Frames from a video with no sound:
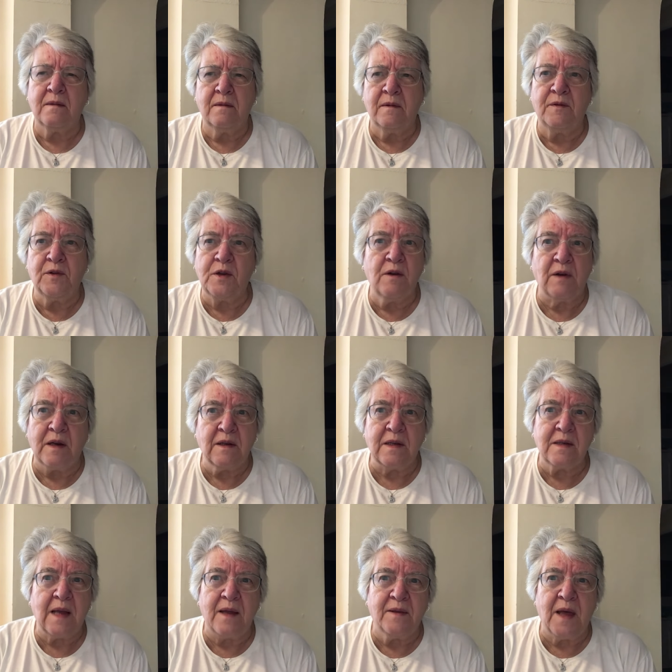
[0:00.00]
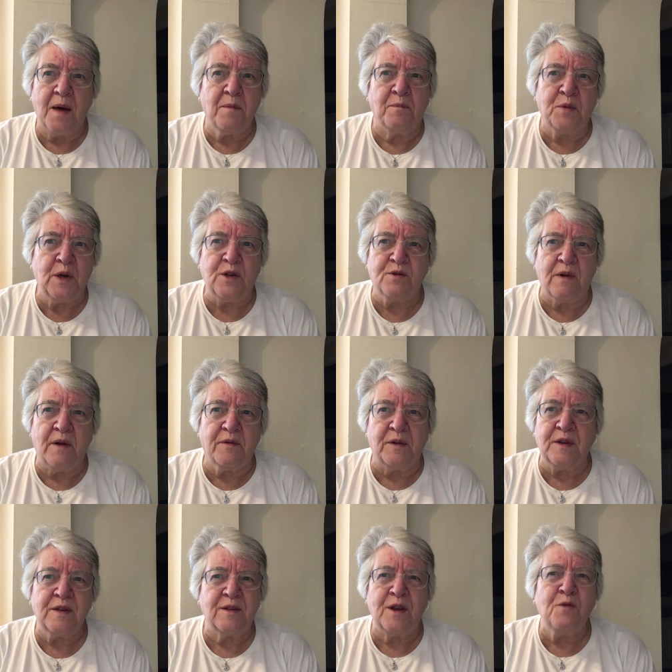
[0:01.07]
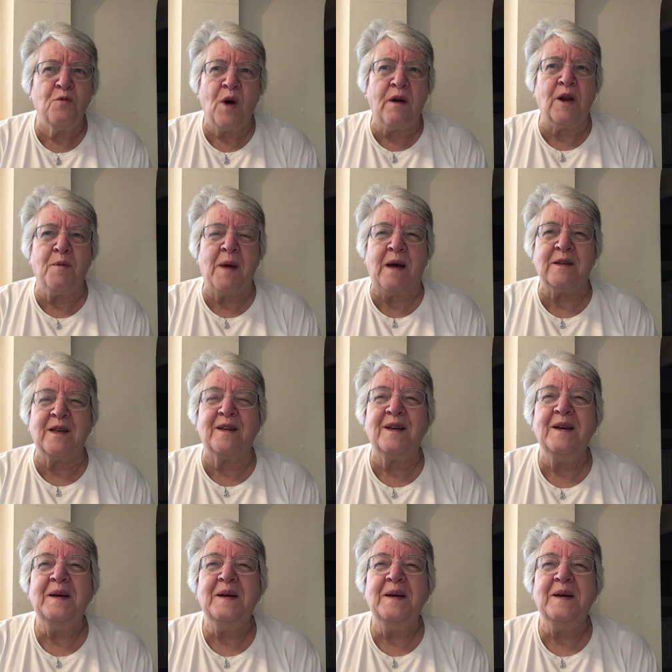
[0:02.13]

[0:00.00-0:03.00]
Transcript: If you don't understand that bridge reference, don't worry about it.